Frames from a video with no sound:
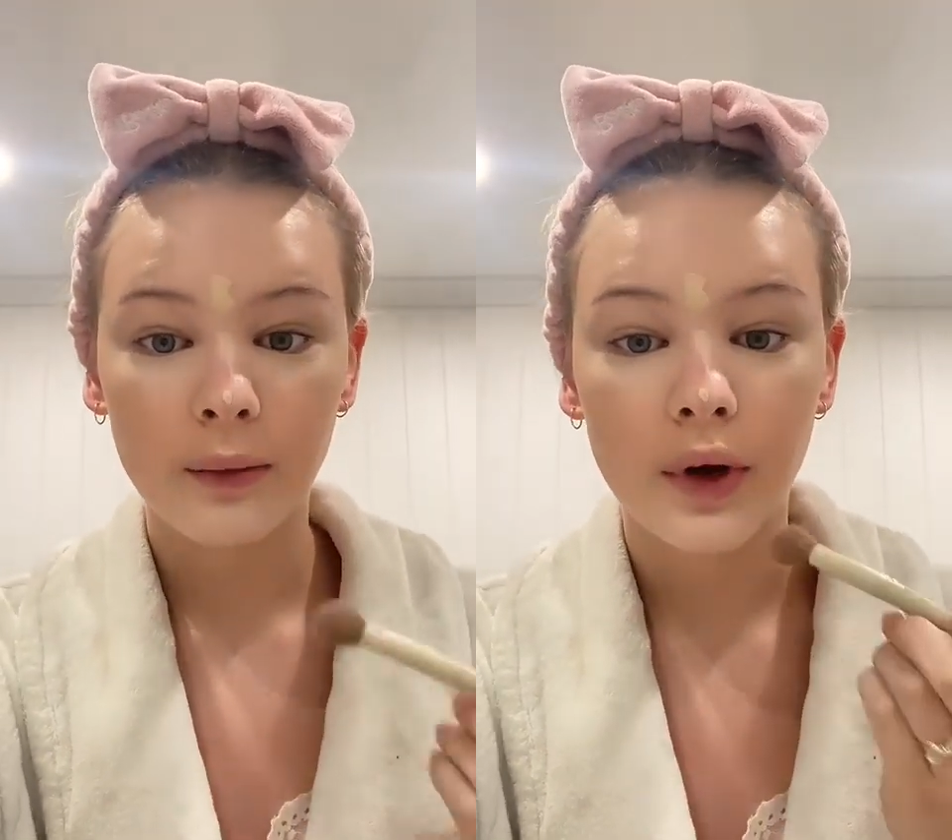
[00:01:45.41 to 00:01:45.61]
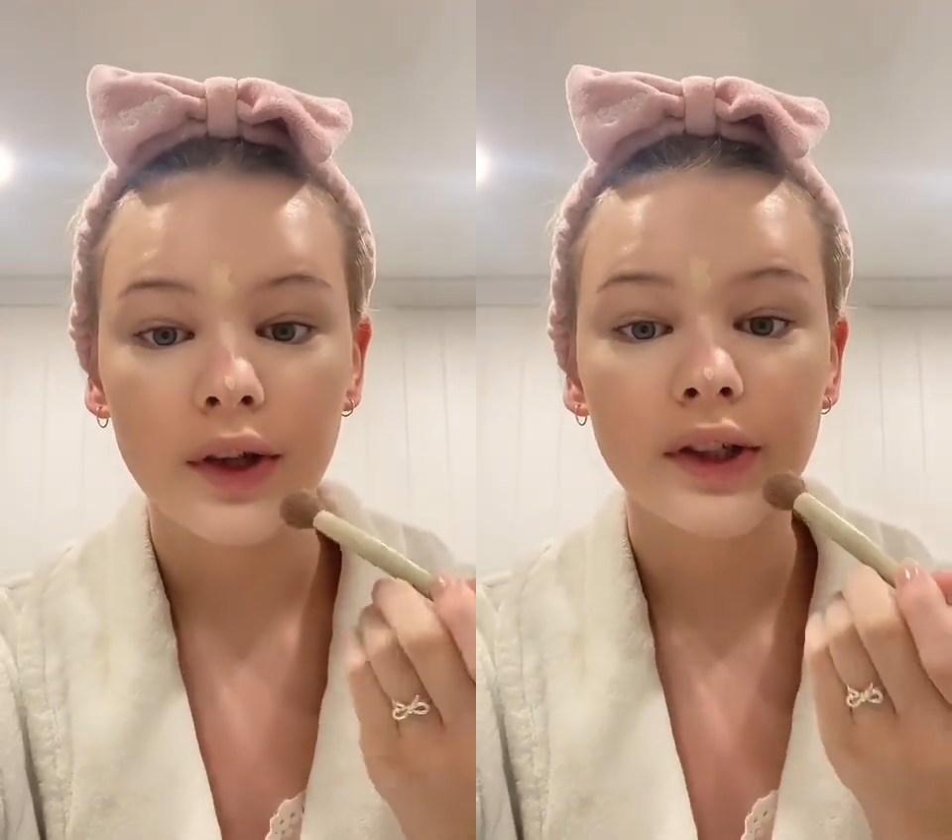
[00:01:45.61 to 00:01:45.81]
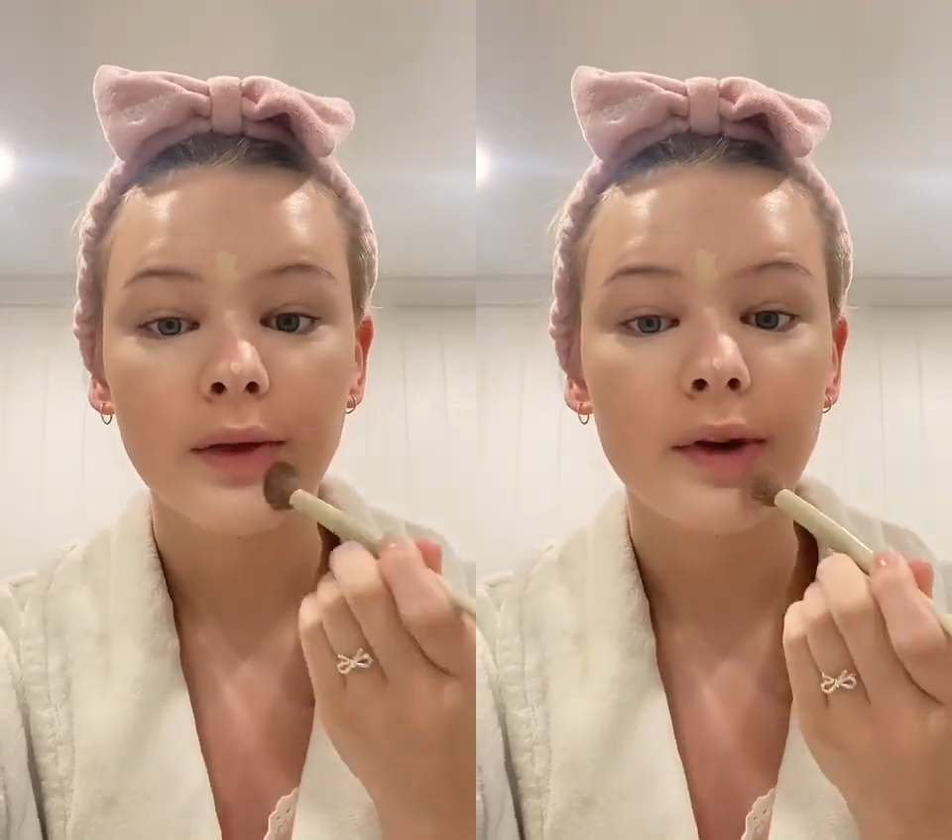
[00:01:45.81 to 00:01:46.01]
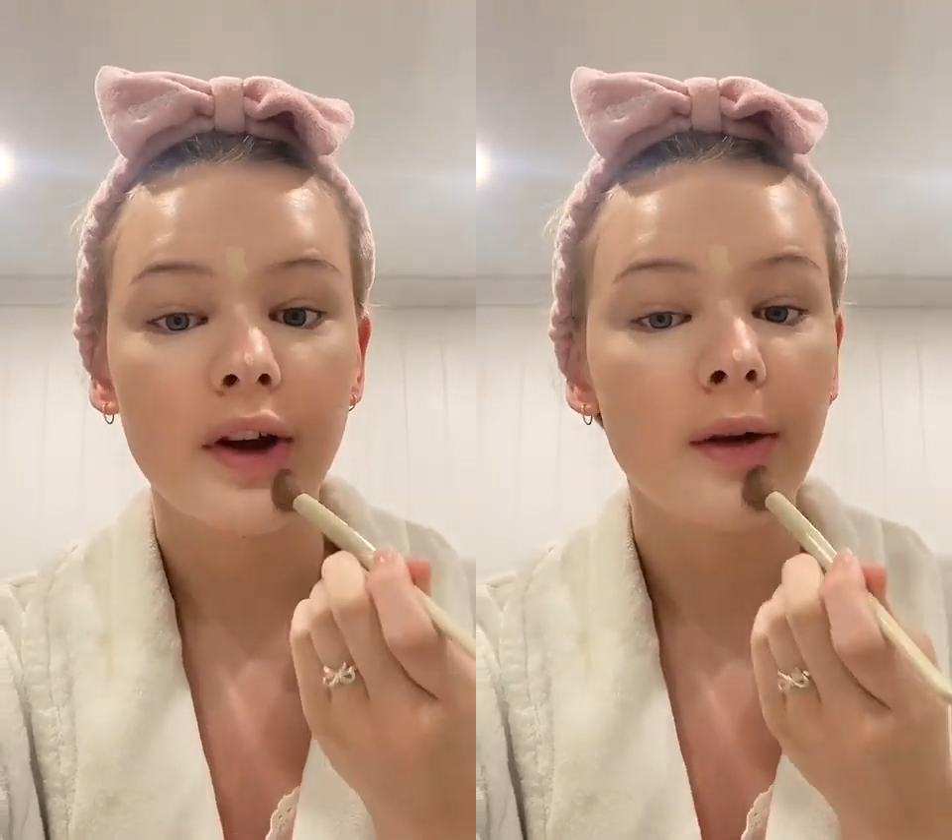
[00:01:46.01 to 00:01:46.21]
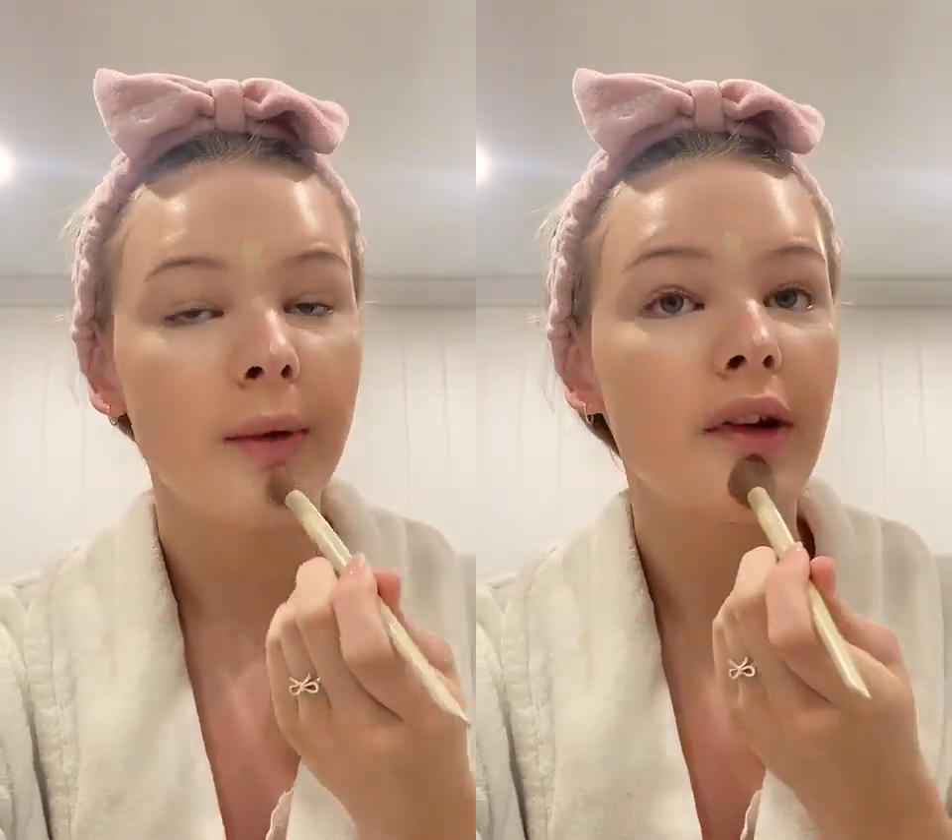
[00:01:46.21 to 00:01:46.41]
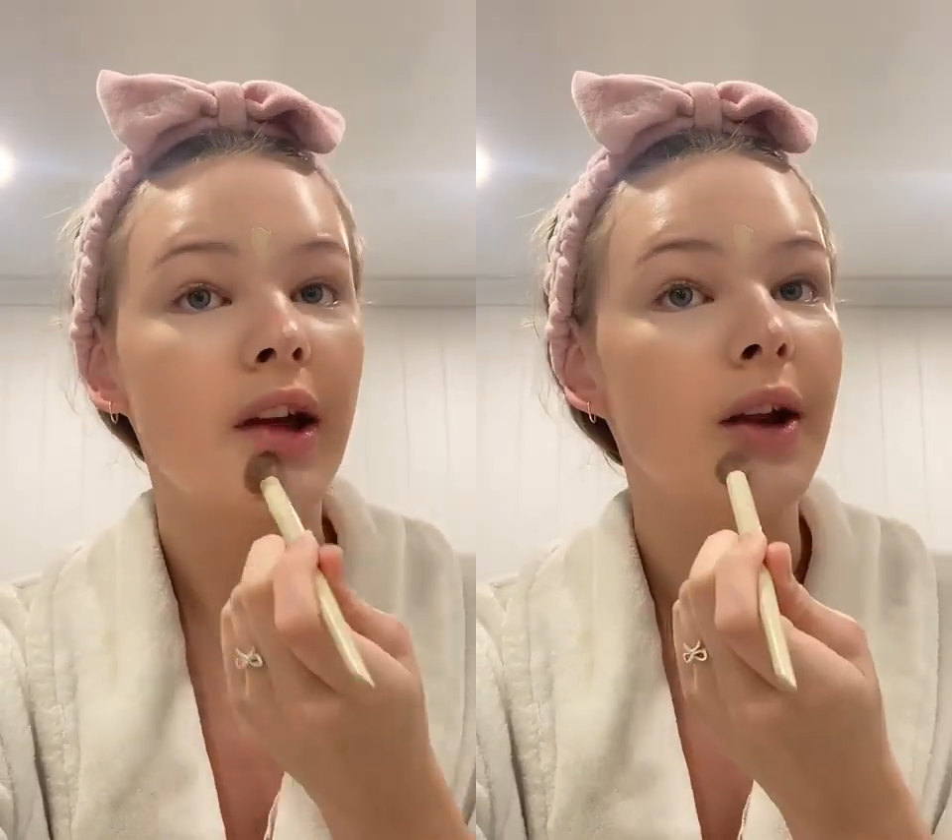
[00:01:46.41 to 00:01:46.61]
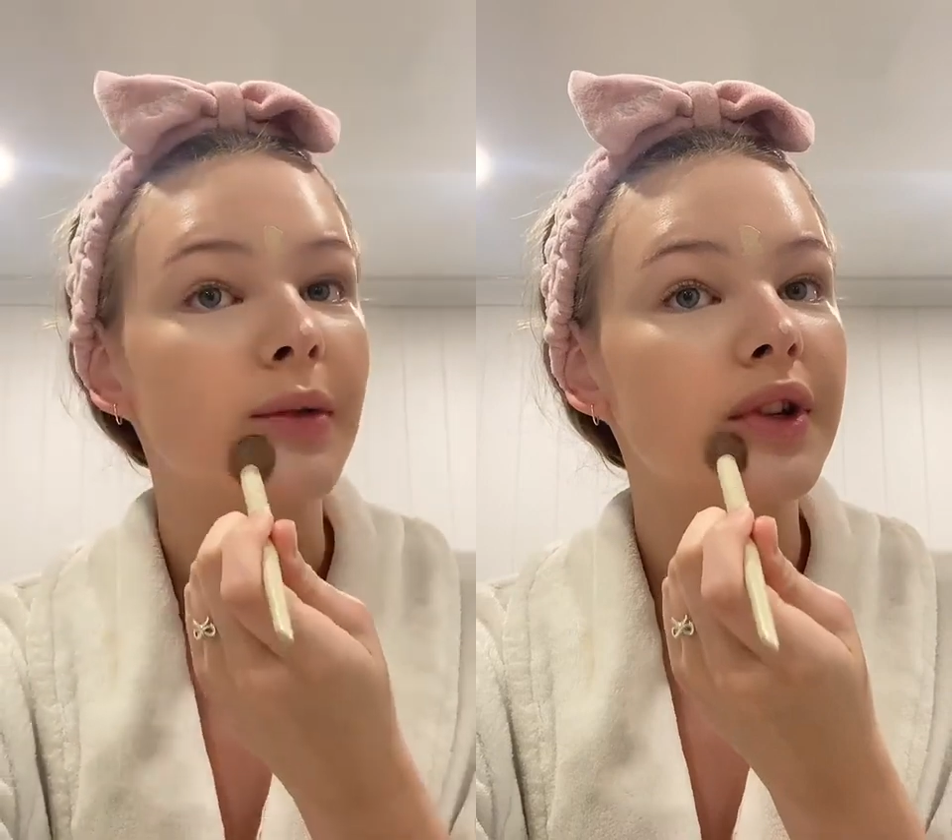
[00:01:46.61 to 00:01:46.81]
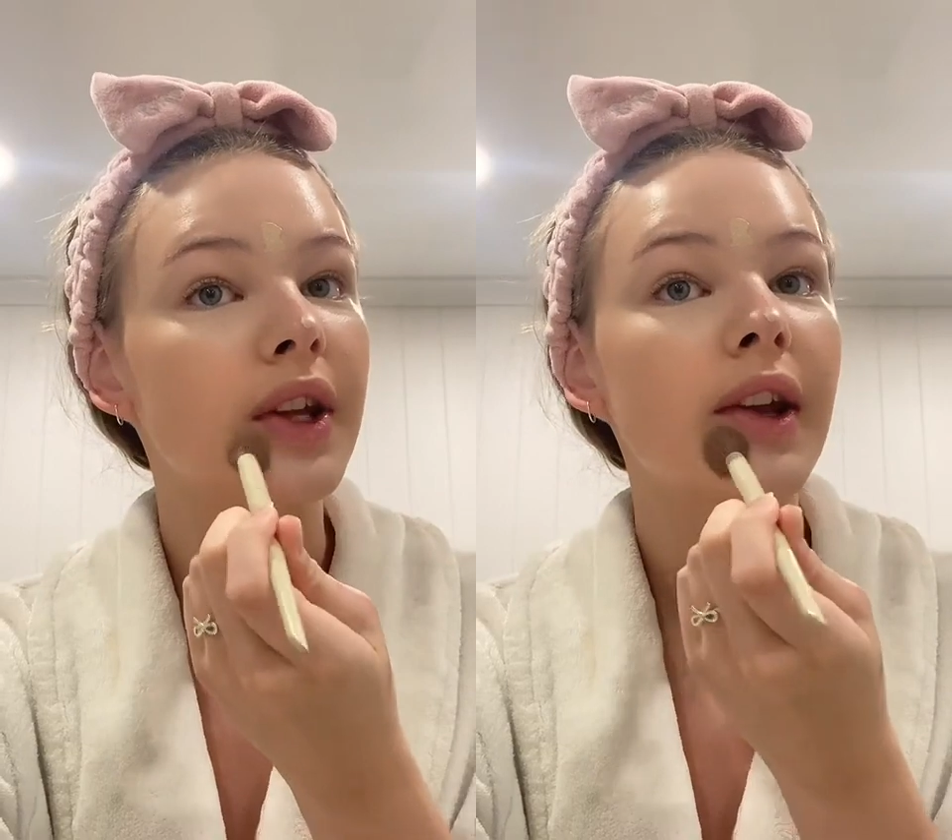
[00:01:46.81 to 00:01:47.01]
words coming up, and it
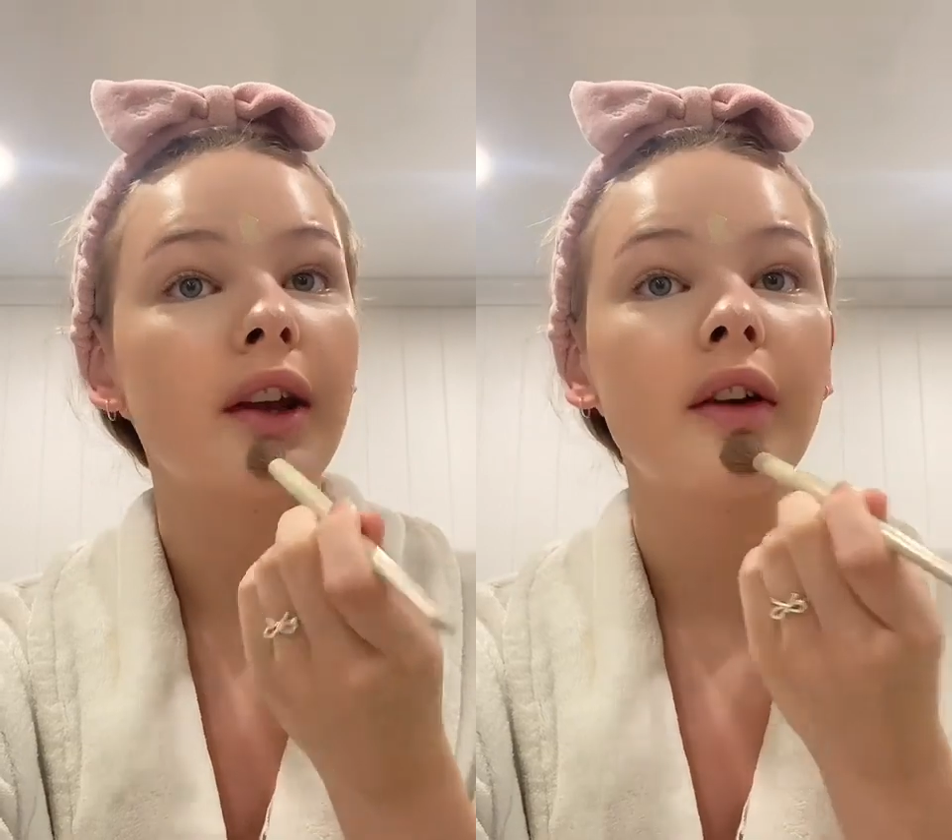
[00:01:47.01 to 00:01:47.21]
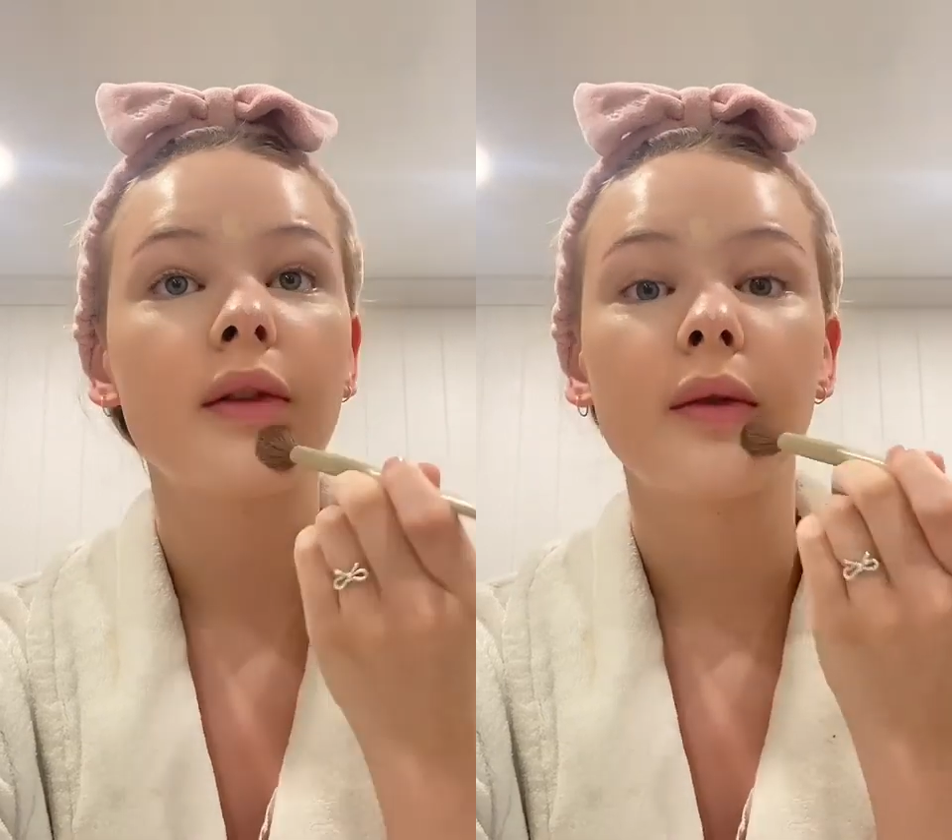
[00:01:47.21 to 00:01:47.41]
was like